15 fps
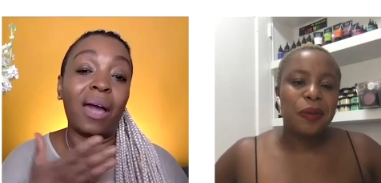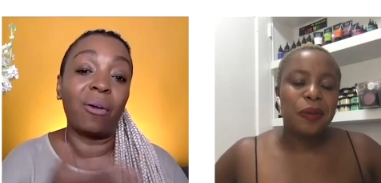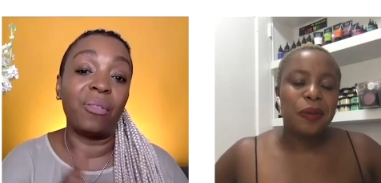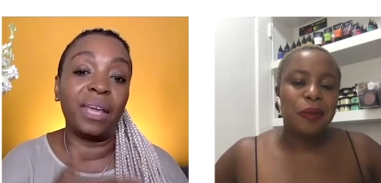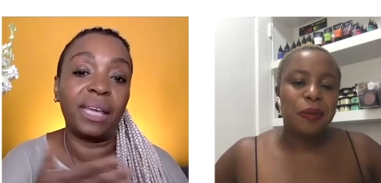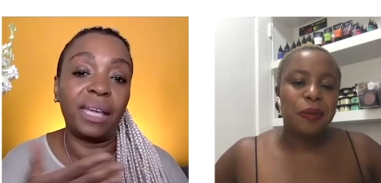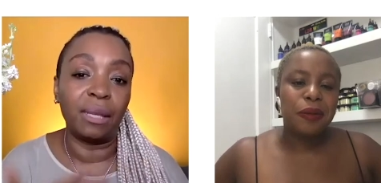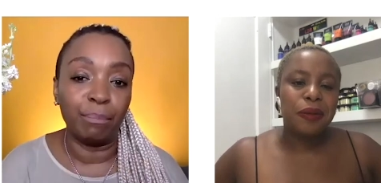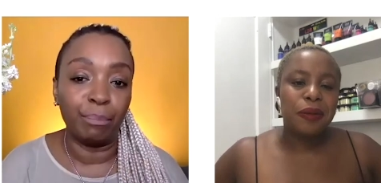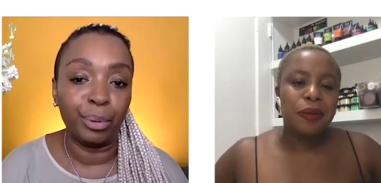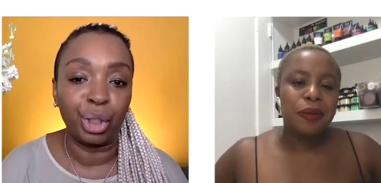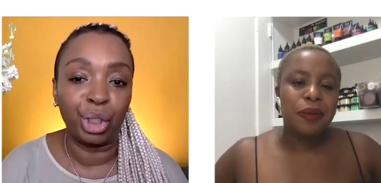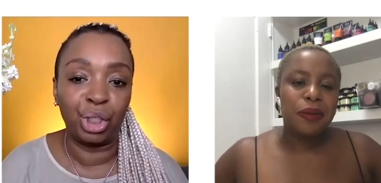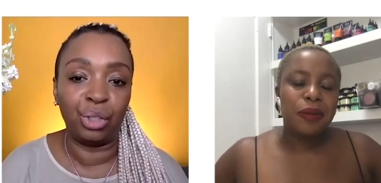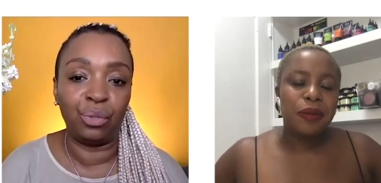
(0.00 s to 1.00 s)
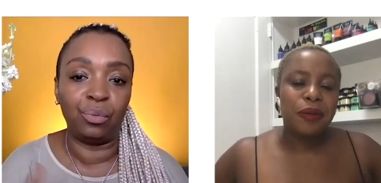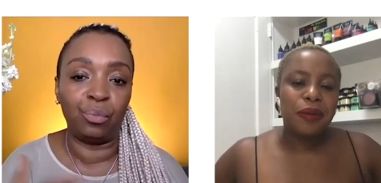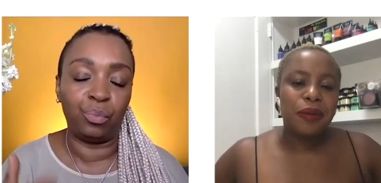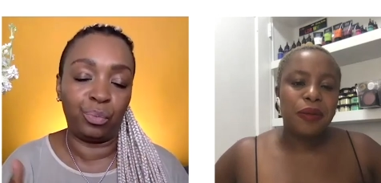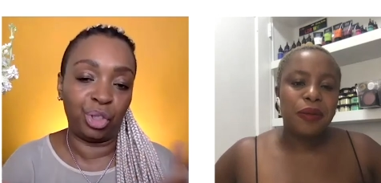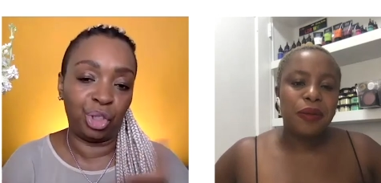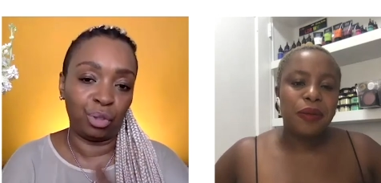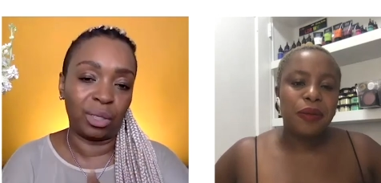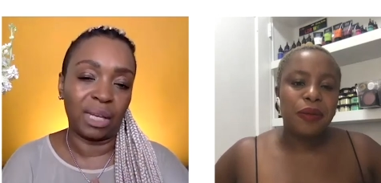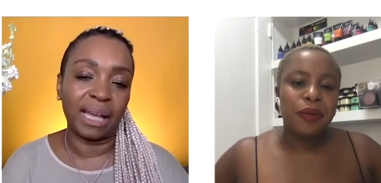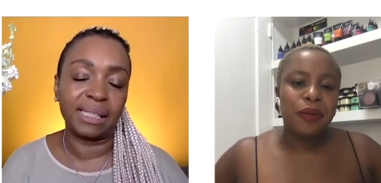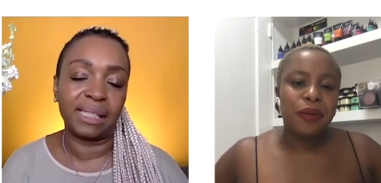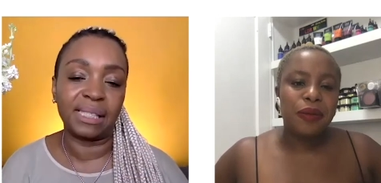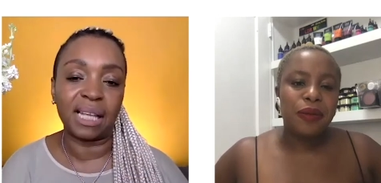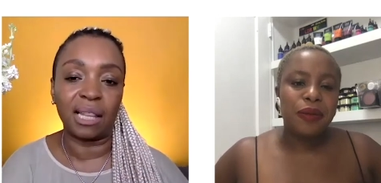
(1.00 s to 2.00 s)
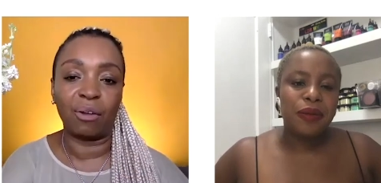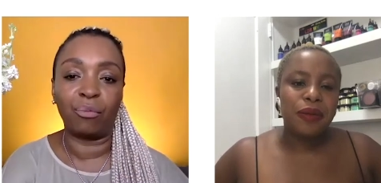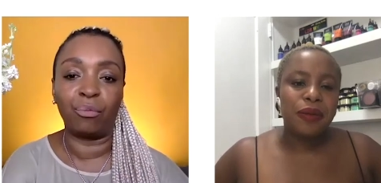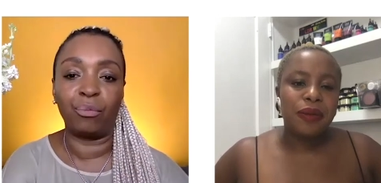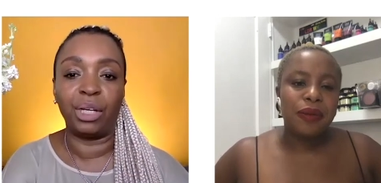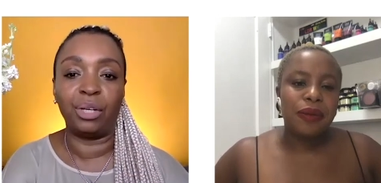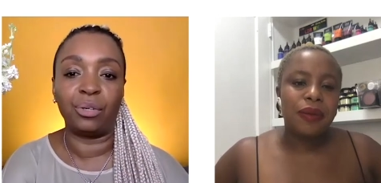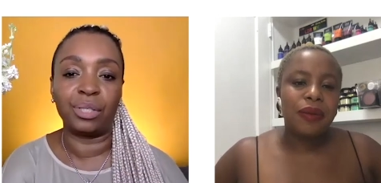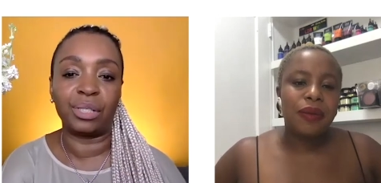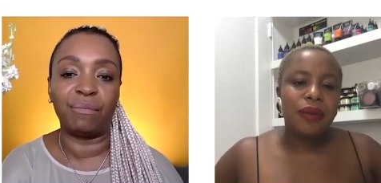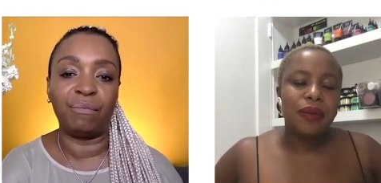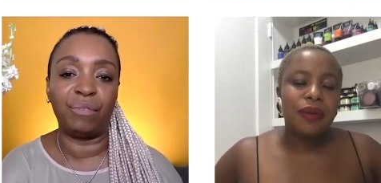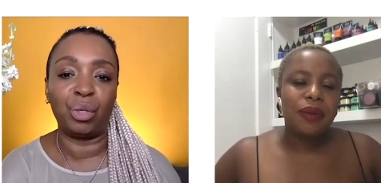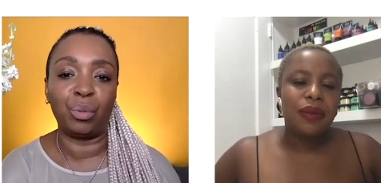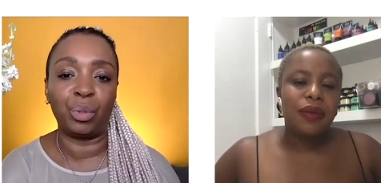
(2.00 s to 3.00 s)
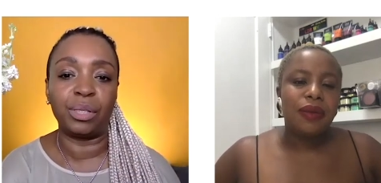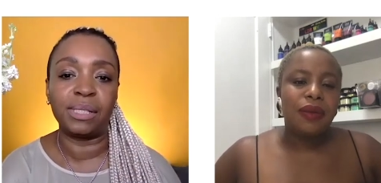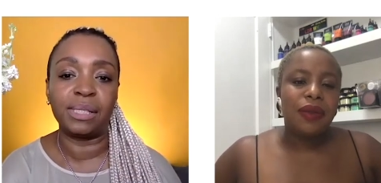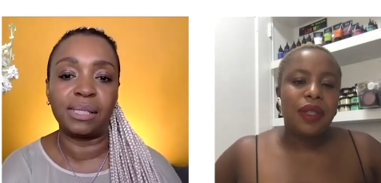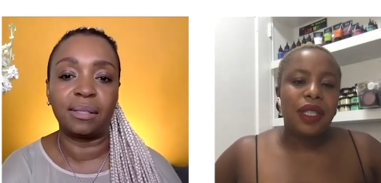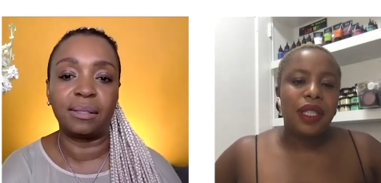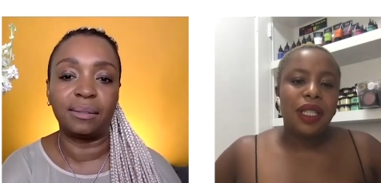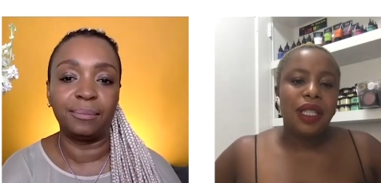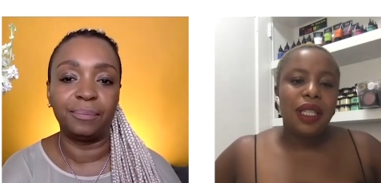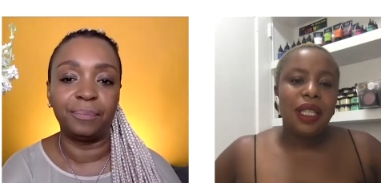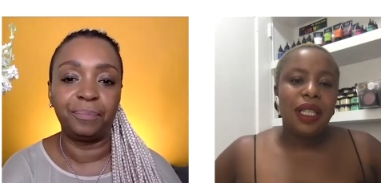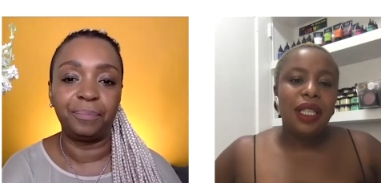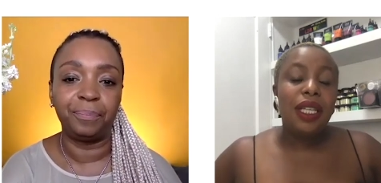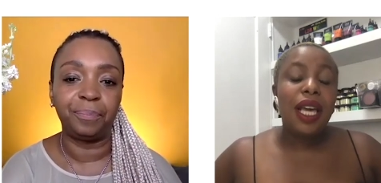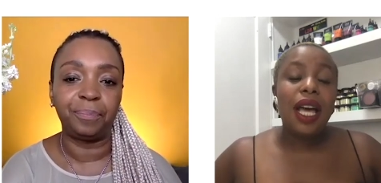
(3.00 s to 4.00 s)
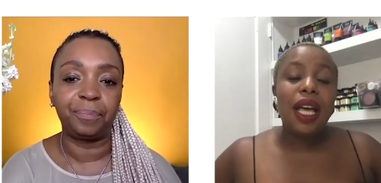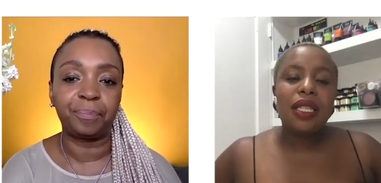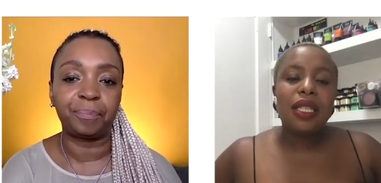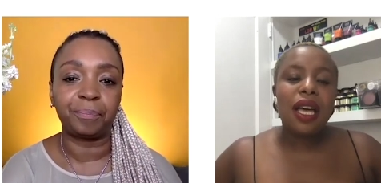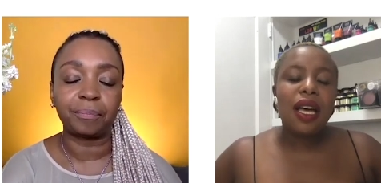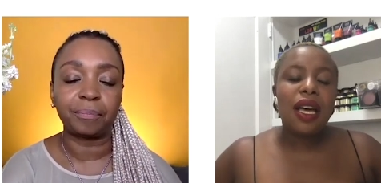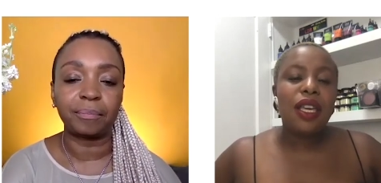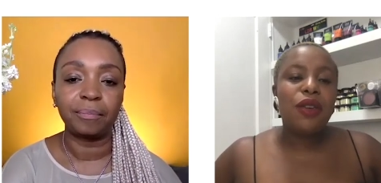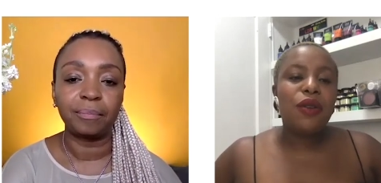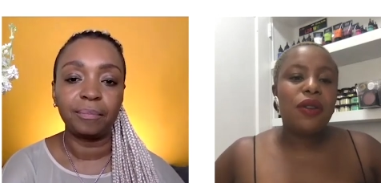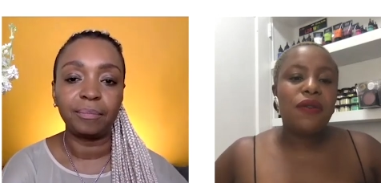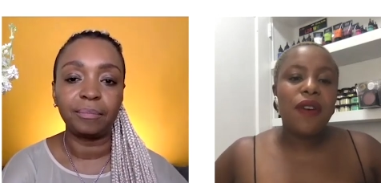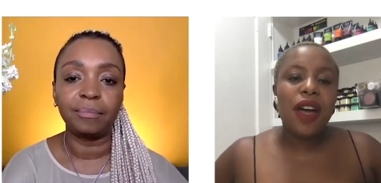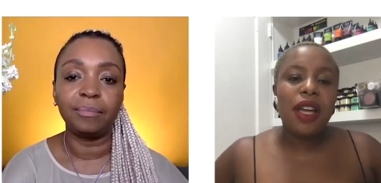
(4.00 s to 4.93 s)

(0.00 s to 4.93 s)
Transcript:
Speaker 1: how they can book you, you'd like to tell our readers and viewers?
Speaker 2: Yes, uh, you can find